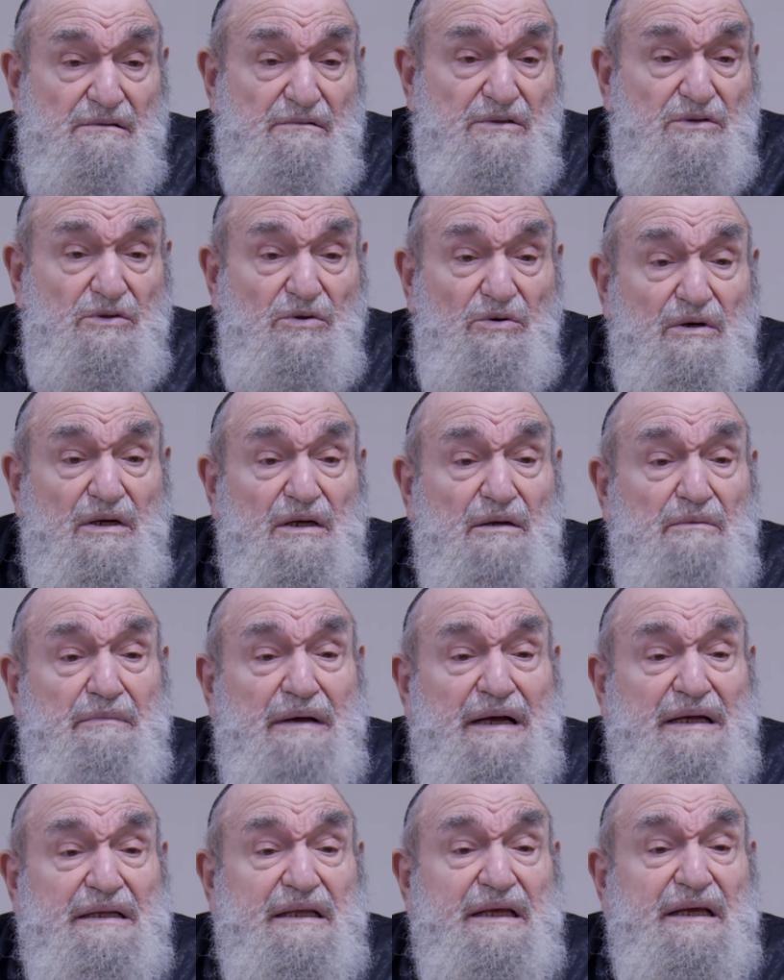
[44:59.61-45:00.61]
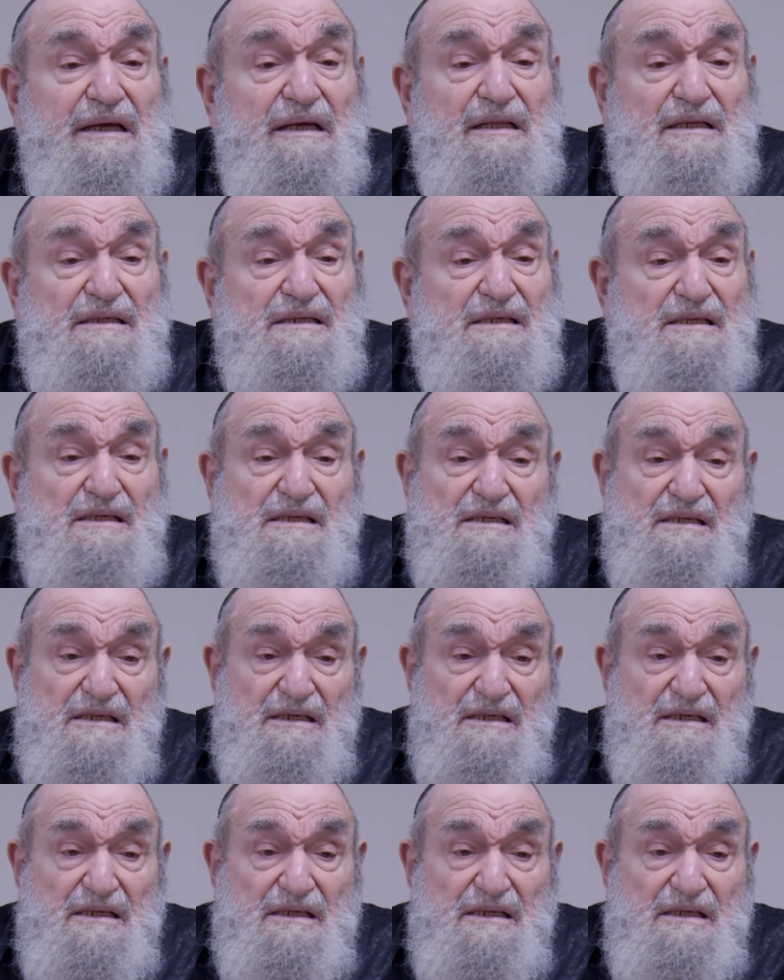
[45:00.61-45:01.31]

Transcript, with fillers: We're talking about carelessness